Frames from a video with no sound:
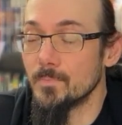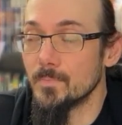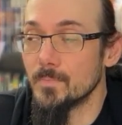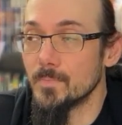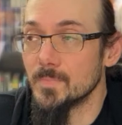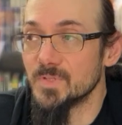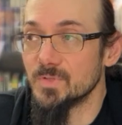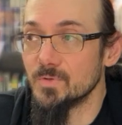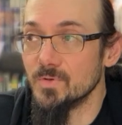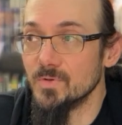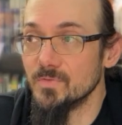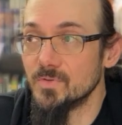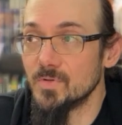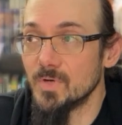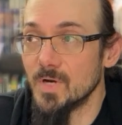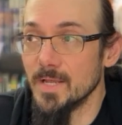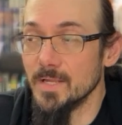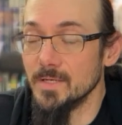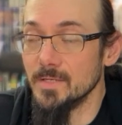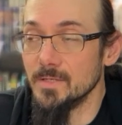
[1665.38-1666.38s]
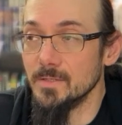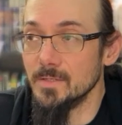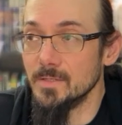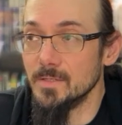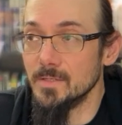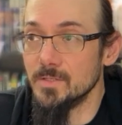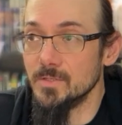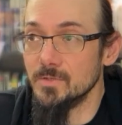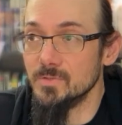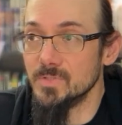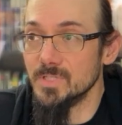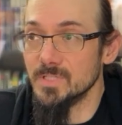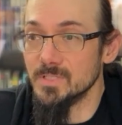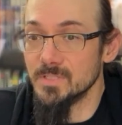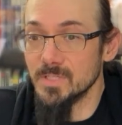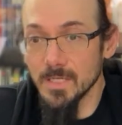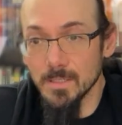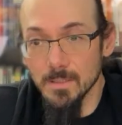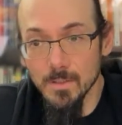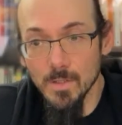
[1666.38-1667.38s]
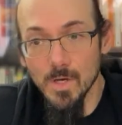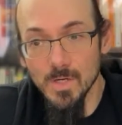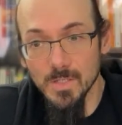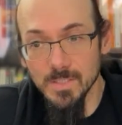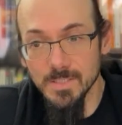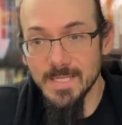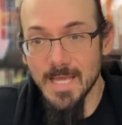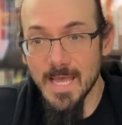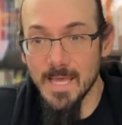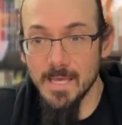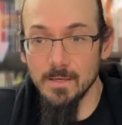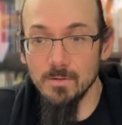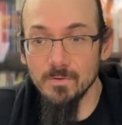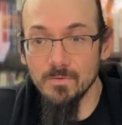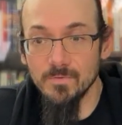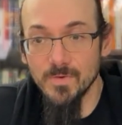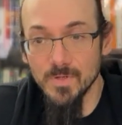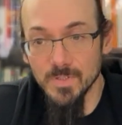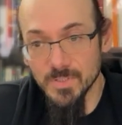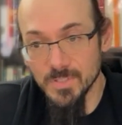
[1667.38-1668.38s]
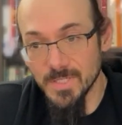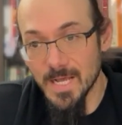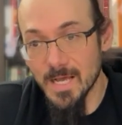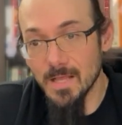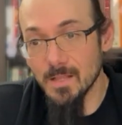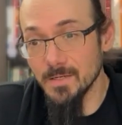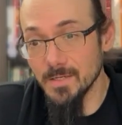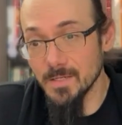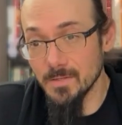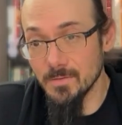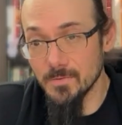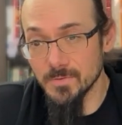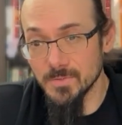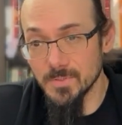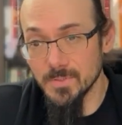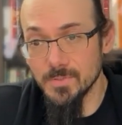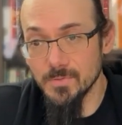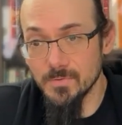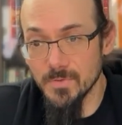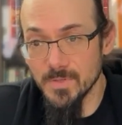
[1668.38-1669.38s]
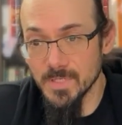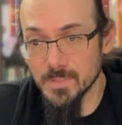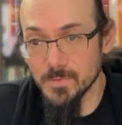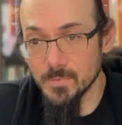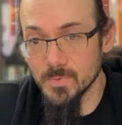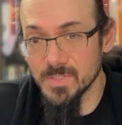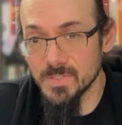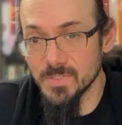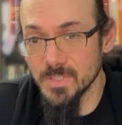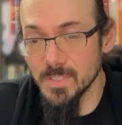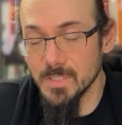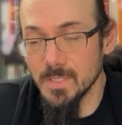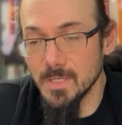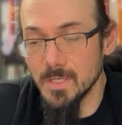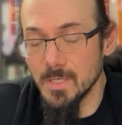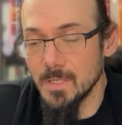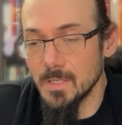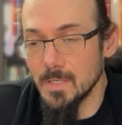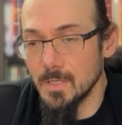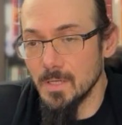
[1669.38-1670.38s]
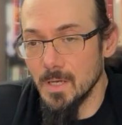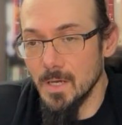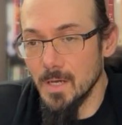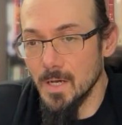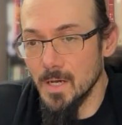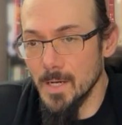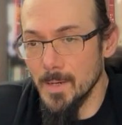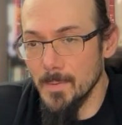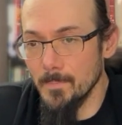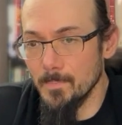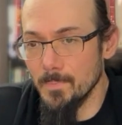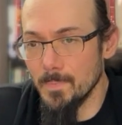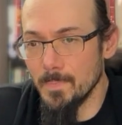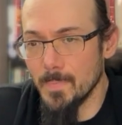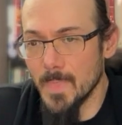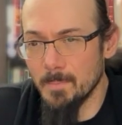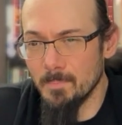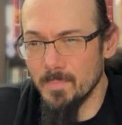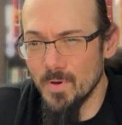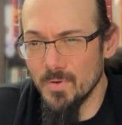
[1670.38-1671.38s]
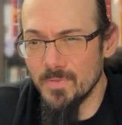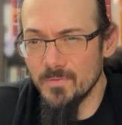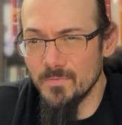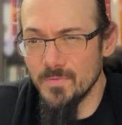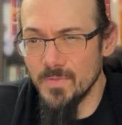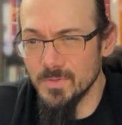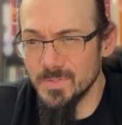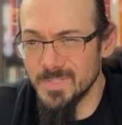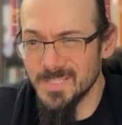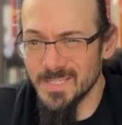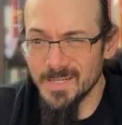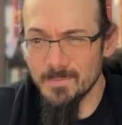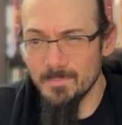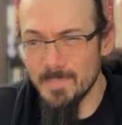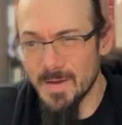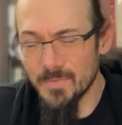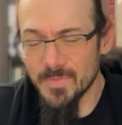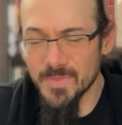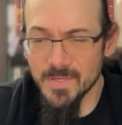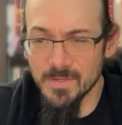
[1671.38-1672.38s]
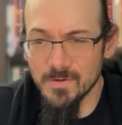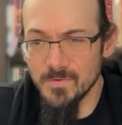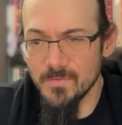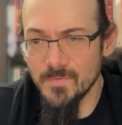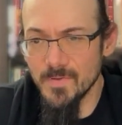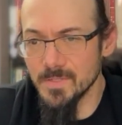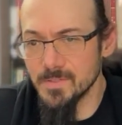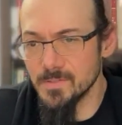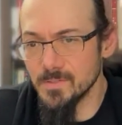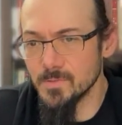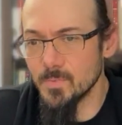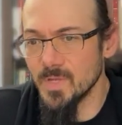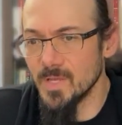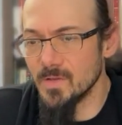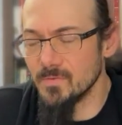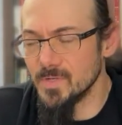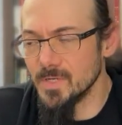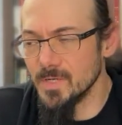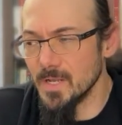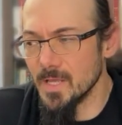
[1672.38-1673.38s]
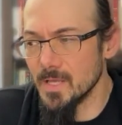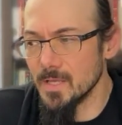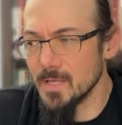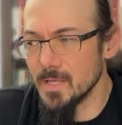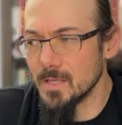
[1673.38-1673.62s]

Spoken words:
sort of try and use it as like a log tail functionality. And those are the two things we see. And both of those need about the interfaces we have today.